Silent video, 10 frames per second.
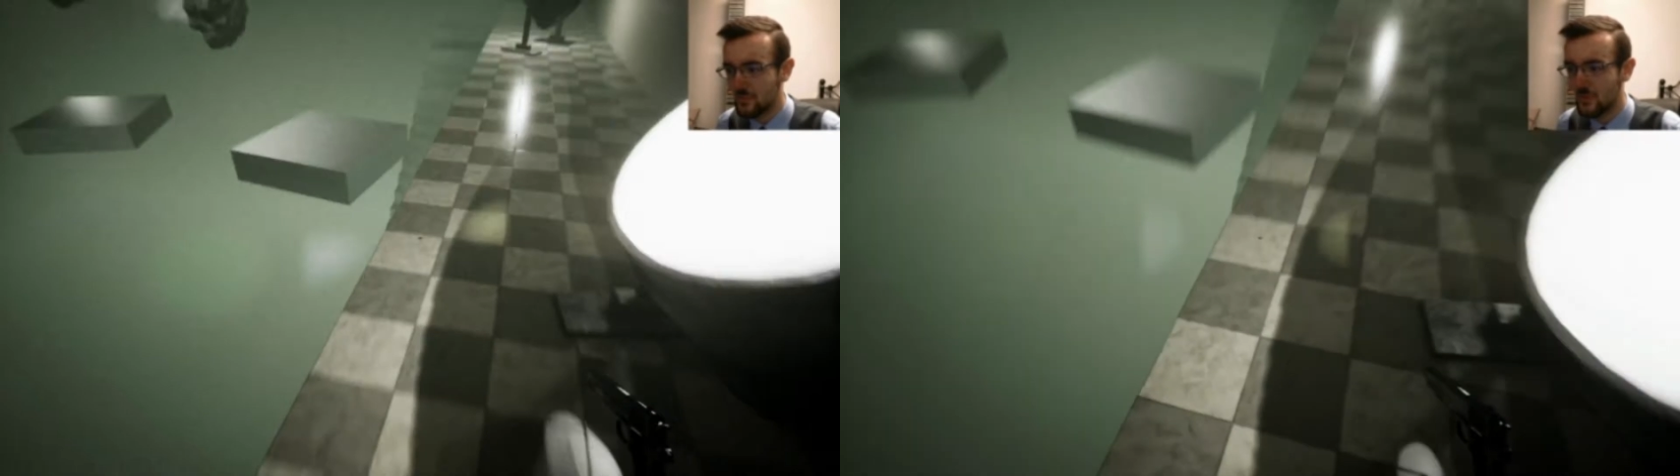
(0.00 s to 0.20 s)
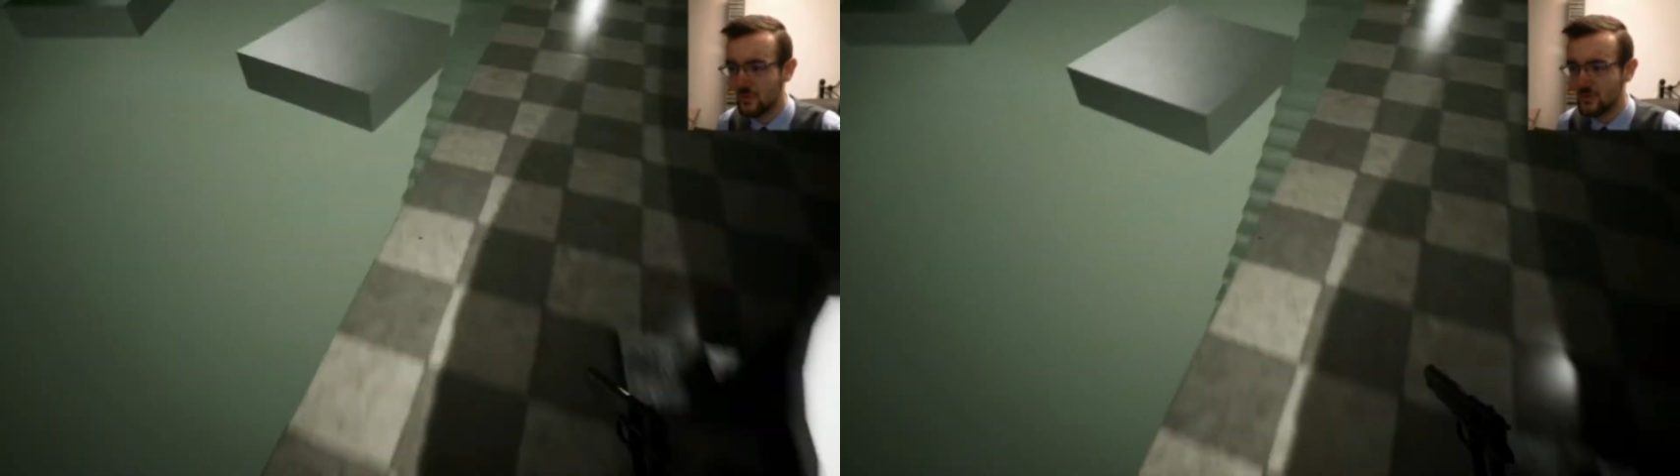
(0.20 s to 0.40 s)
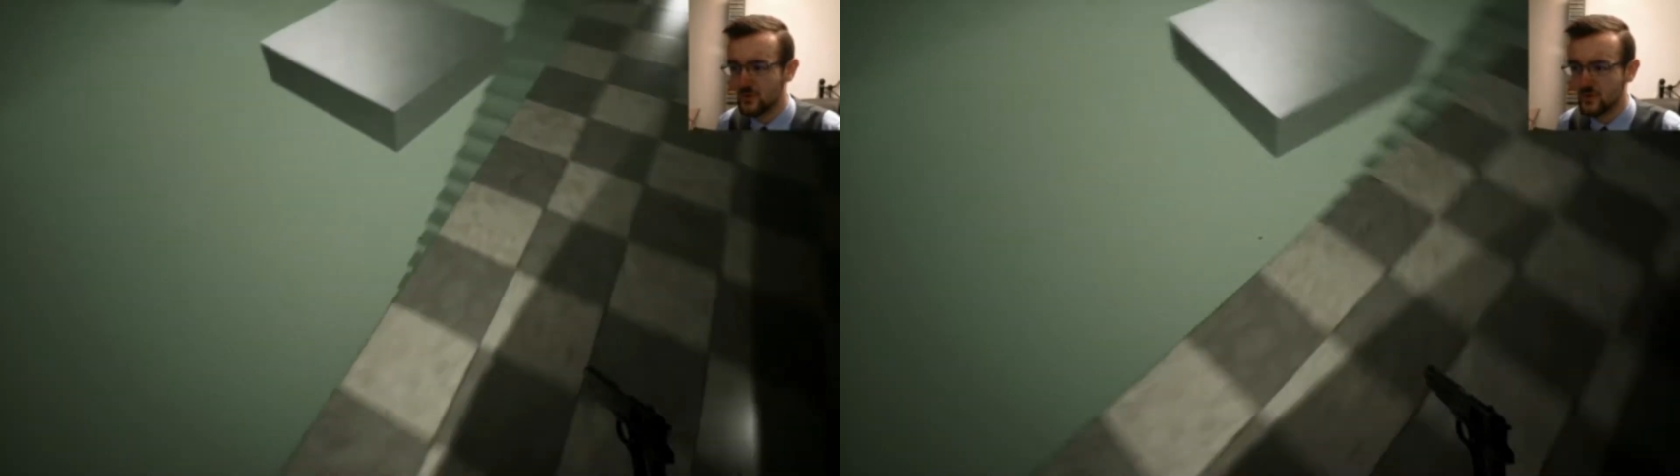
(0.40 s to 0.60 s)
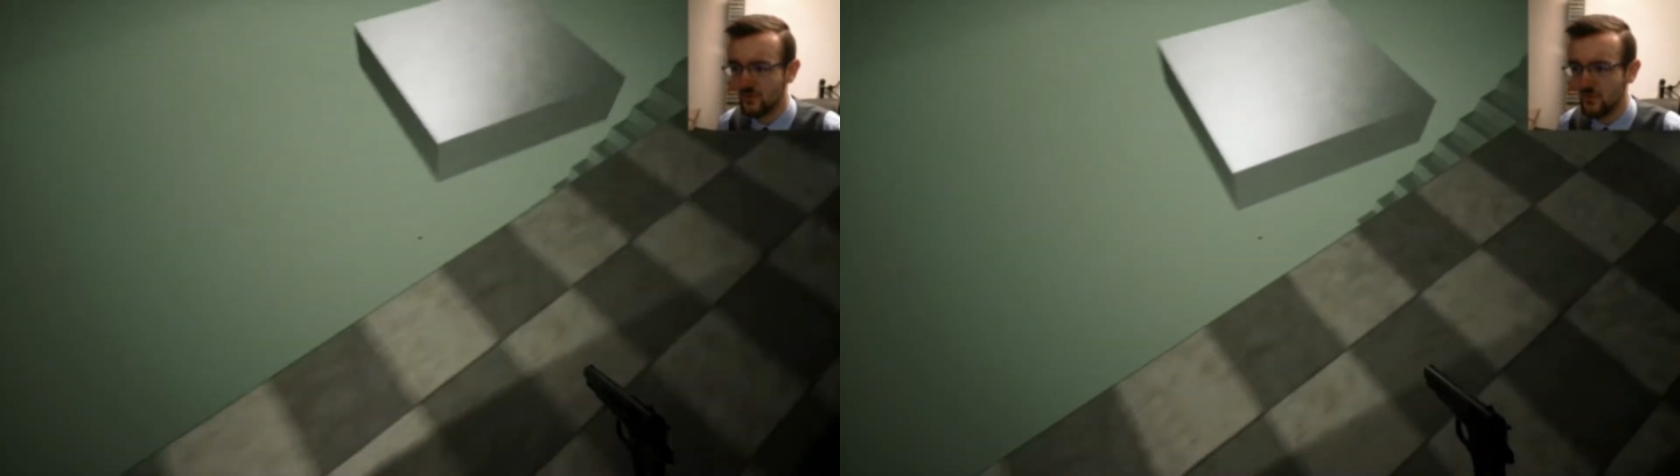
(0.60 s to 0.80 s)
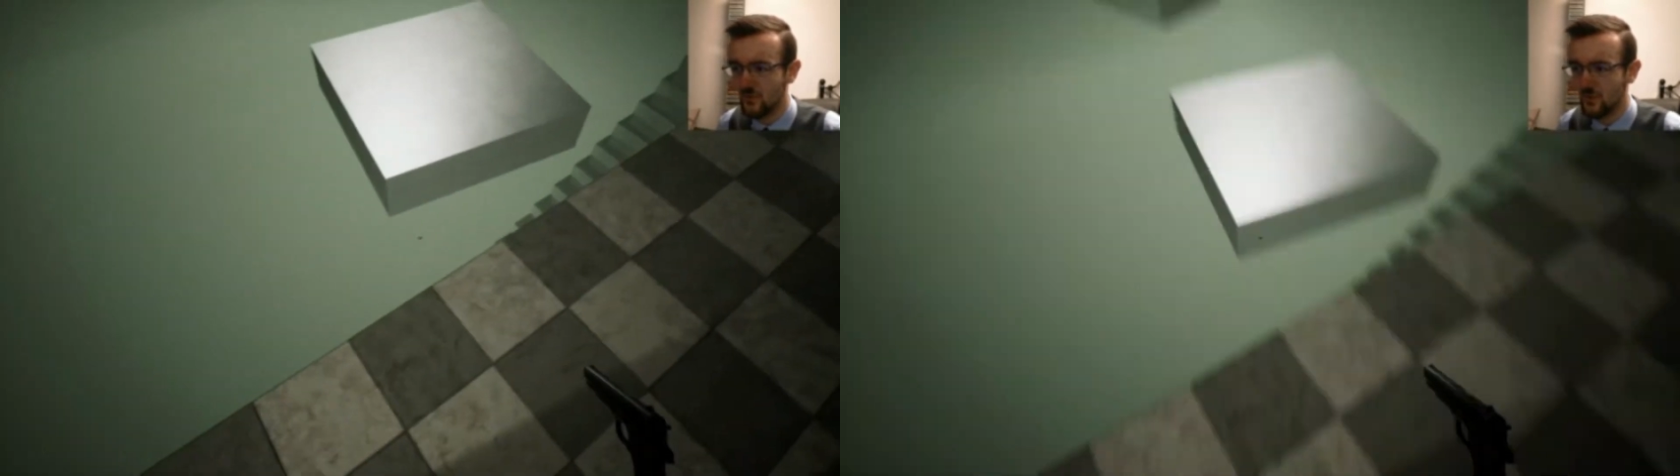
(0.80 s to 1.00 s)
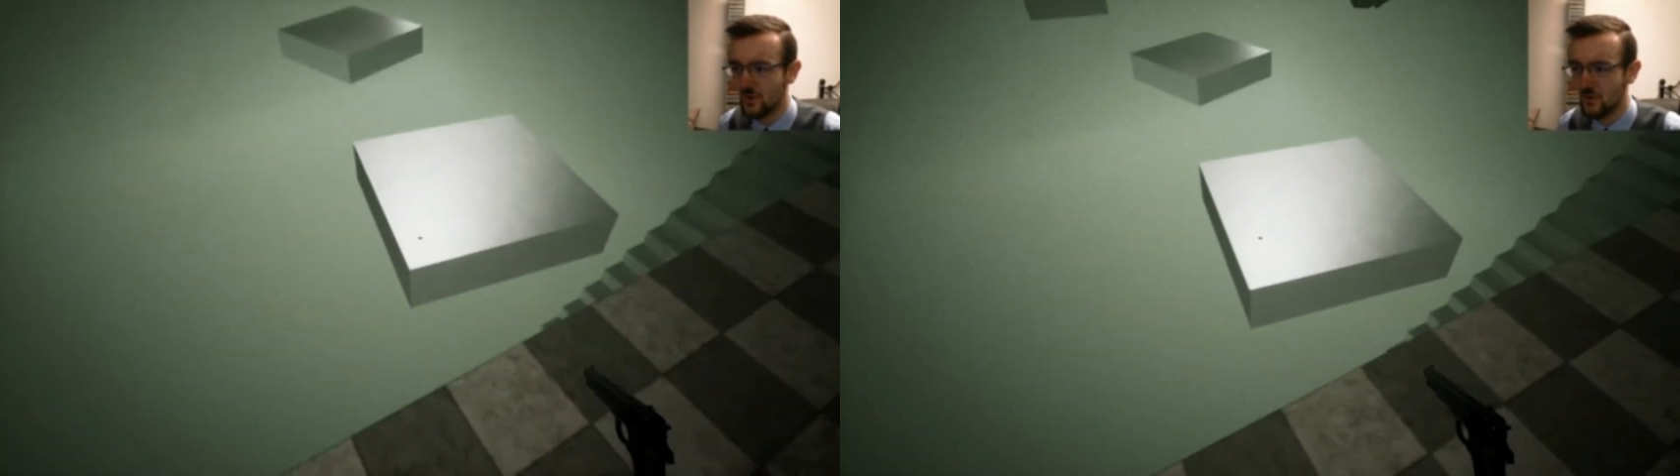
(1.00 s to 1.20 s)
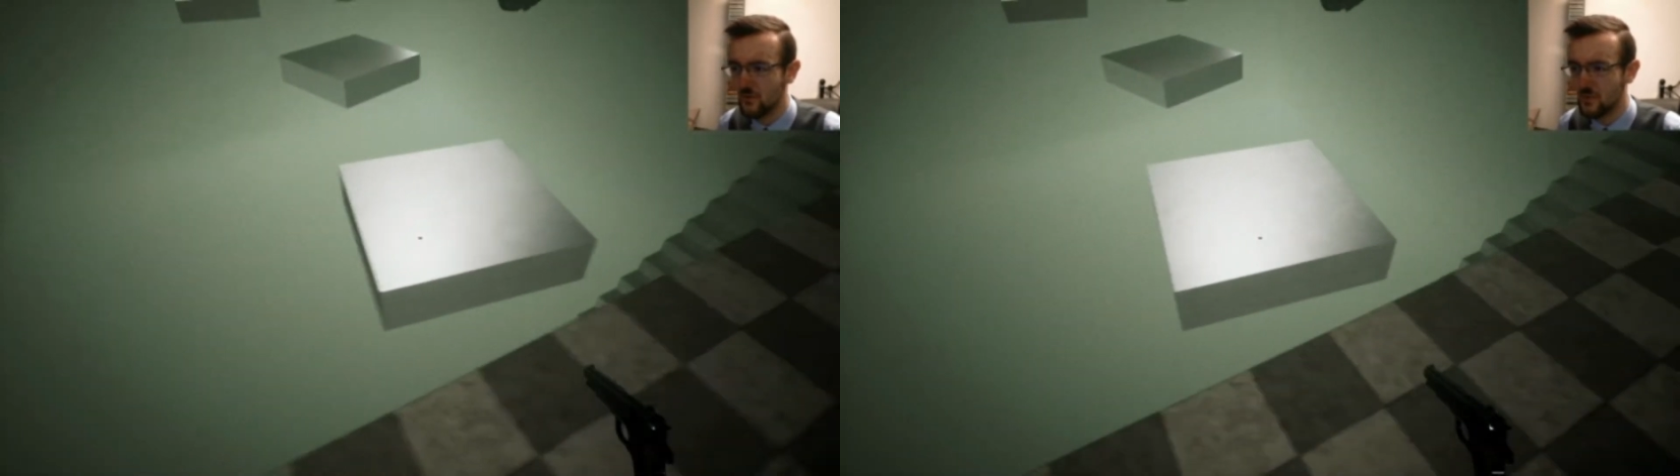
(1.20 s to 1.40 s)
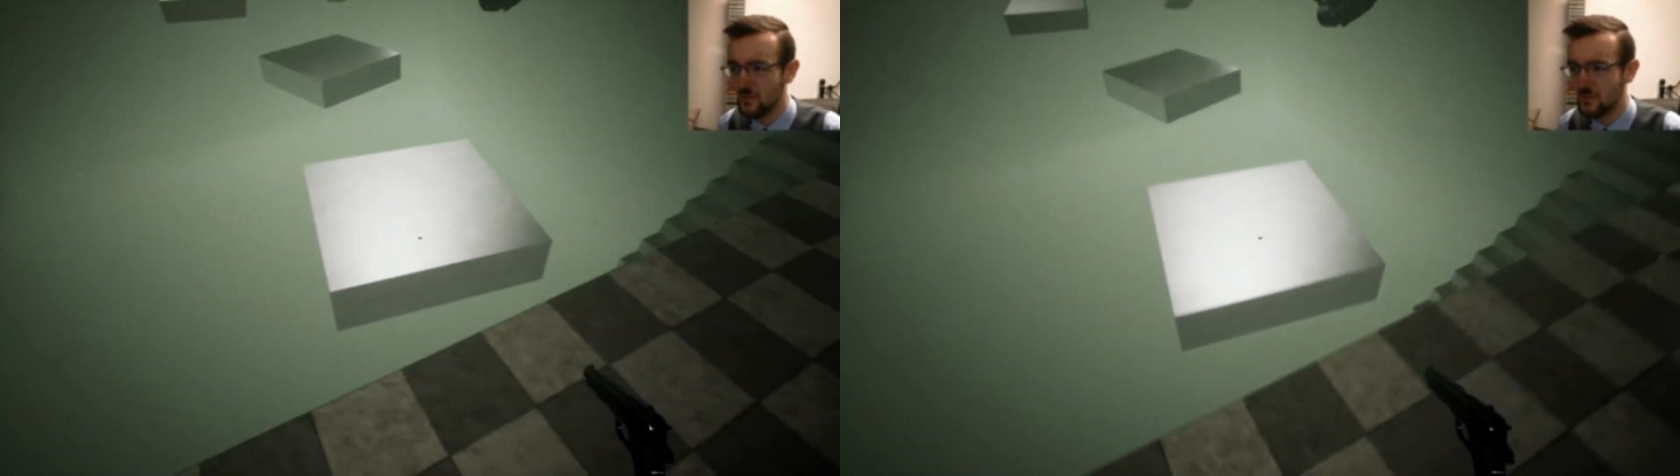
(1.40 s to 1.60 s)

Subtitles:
onto the floor and horribly